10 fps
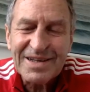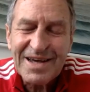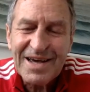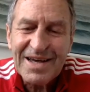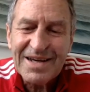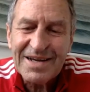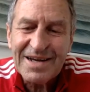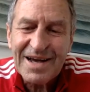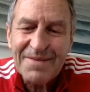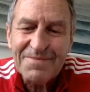
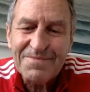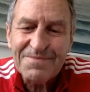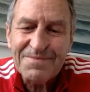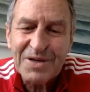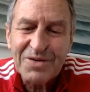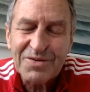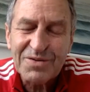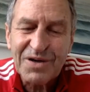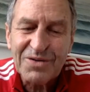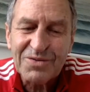and because of
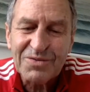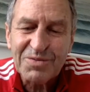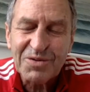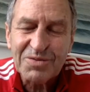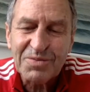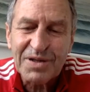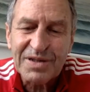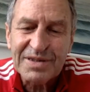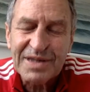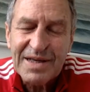those
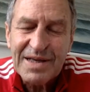responsibilities.